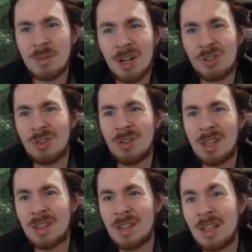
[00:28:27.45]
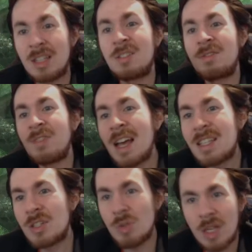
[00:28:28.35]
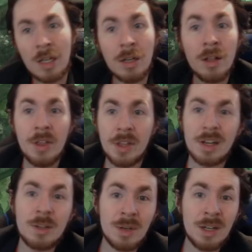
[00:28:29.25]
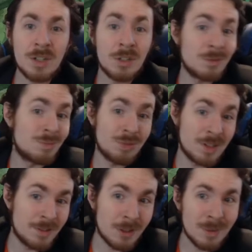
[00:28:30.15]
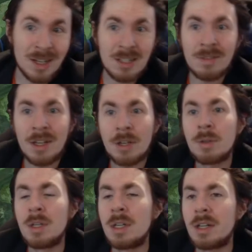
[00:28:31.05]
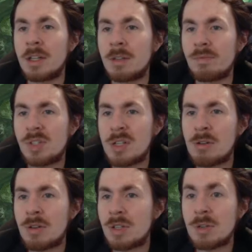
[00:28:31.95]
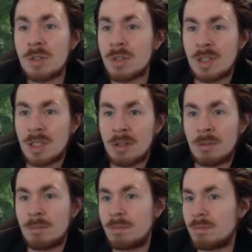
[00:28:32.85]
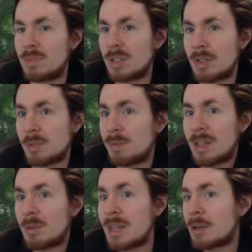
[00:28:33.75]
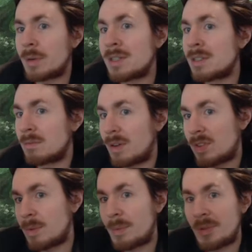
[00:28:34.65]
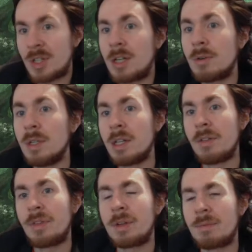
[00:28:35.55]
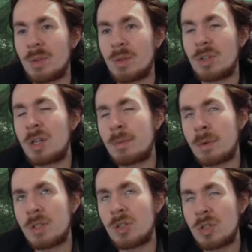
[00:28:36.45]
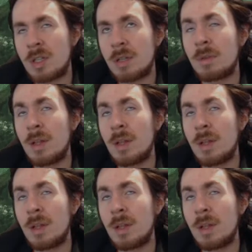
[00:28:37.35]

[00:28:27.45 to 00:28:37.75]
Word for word: You want to trigger that thing as fast as you can, otherwise you're pretty far behind on value. Um, standard is useless, there are, you know, just play the weaker ones and buff them up as you go um, or the cheaper ones, I should say.